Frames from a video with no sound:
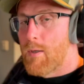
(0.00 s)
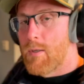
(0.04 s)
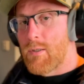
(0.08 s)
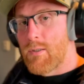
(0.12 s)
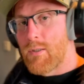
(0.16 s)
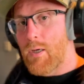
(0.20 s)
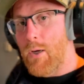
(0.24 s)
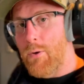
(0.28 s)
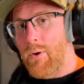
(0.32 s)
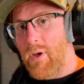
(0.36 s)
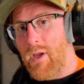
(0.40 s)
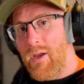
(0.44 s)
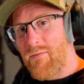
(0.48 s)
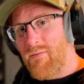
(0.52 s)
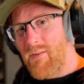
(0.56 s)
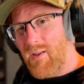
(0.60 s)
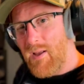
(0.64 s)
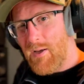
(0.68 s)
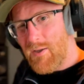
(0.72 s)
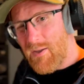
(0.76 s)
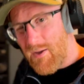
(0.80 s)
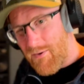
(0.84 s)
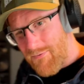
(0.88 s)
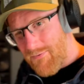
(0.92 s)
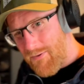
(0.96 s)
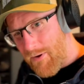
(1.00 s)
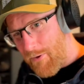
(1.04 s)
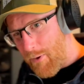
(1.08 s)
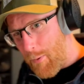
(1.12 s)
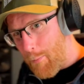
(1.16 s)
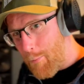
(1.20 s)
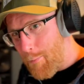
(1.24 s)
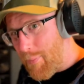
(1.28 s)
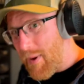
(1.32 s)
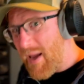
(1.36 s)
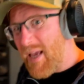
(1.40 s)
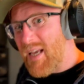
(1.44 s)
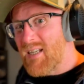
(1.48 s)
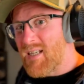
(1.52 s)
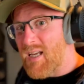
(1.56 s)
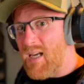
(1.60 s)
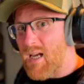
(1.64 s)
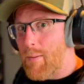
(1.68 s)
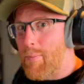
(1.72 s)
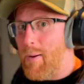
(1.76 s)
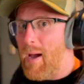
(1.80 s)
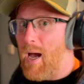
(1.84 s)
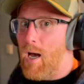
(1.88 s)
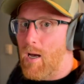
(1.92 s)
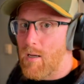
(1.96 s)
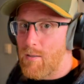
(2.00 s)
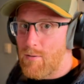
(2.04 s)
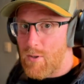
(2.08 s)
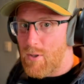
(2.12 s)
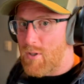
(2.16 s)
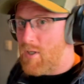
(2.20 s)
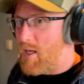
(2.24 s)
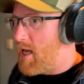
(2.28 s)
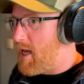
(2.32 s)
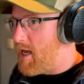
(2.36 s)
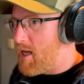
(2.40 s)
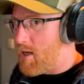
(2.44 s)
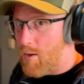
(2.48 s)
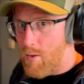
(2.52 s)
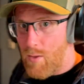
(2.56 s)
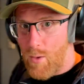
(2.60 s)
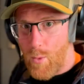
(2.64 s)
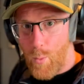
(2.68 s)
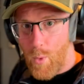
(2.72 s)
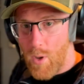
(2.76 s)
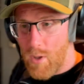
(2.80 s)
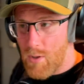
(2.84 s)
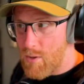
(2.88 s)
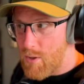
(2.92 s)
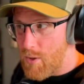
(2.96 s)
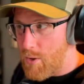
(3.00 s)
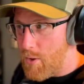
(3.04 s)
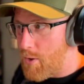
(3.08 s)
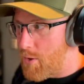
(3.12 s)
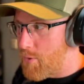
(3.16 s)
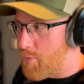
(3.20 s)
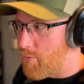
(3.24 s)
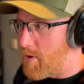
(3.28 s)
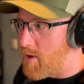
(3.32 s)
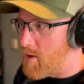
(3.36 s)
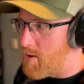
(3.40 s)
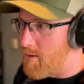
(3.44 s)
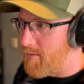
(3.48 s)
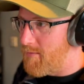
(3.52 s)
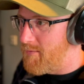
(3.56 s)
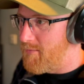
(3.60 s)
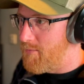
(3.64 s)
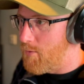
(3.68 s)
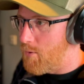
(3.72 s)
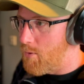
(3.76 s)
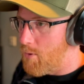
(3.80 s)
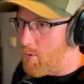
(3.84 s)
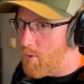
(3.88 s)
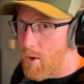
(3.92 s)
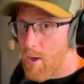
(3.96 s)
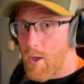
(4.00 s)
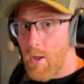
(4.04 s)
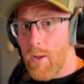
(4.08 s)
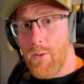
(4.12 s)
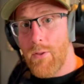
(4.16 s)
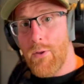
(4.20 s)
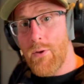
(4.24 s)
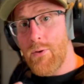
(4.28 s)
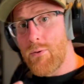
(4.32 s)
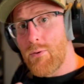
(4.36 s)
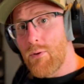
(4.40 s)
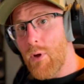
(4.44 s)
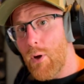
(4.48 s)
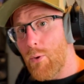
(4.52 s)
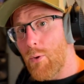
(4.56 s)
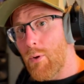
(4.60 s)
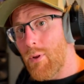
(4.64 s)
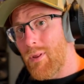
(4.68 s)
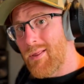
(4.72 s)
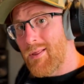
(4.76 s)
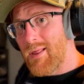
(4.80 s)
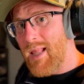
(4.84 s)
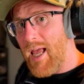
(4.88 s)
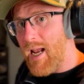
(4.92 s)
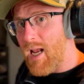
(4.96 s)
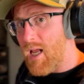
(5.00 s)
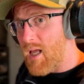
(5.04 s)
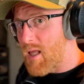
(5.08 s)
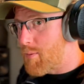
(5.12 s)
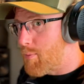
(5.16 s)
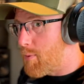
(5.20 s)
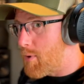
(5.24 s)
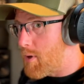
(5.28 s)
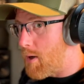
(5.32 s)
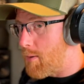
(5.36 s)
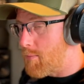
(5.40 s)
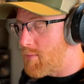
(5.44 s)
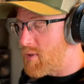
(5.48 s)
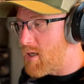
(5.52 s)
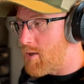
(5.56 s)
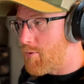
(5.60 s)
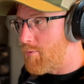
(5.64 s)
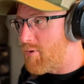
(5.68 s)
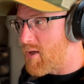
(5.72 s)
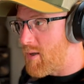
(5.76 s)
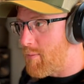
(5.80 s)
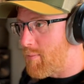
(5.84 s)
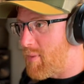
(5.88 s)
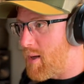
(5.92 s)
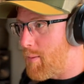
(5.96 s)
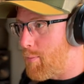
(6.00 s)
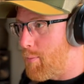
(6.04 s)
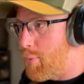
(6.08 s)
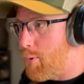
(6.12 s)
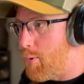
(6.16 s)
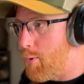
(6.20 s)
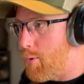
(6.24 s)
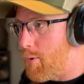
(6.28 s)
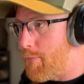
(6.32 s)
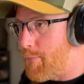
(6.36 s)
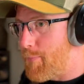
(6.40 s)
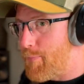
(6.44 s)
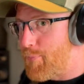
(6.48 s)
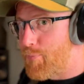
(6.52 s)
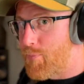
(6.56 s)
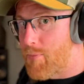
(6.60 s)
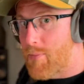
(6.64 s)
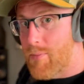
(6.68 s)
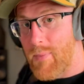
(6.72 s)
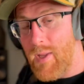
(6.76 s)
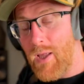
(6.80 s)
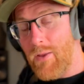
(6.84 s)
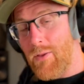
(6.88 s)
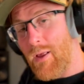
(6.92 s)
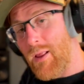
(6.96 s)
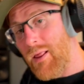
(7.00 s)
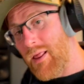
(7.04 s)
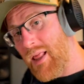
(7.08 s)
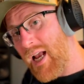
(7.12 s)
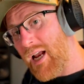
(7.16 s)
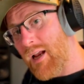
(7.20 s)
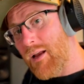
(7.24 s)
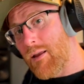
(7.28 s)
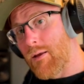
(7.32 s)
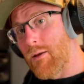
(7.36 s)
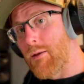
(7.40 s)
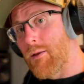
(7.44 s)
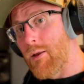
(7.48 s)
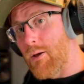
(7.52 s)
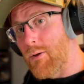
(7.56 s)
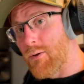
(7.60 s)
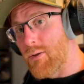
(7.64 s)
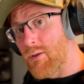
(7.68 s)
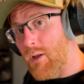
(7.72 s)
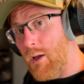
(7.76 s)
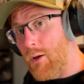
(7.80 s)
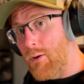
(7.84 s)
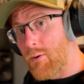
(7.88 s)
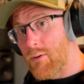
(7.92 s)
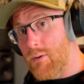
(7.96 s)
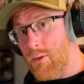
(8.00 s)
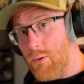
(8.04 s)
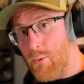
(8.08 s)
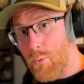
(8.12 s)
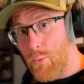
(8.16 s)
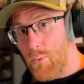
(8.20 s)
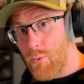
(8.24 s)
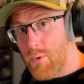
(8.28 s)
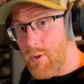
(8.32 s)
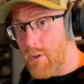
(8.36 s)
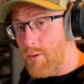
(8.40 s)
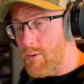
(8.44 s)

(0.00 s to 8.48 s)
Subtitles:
So even though it's a very basic pattern, just hitting on the 1, 2, 3 and the 4, the note length becomes incredibly important. Now the length of those notes are also